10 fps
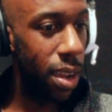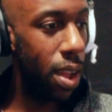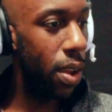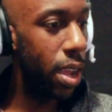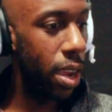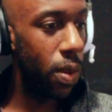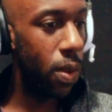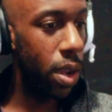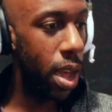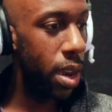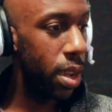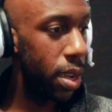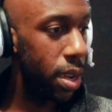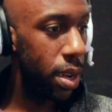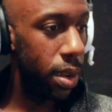Okay, cool, got it.
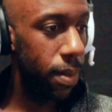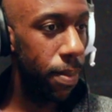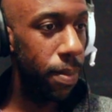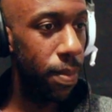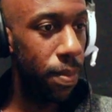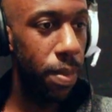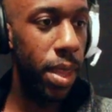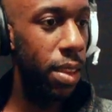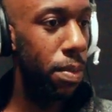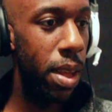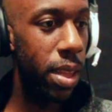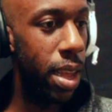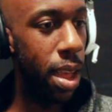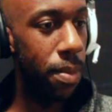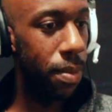Let's play the
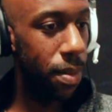game.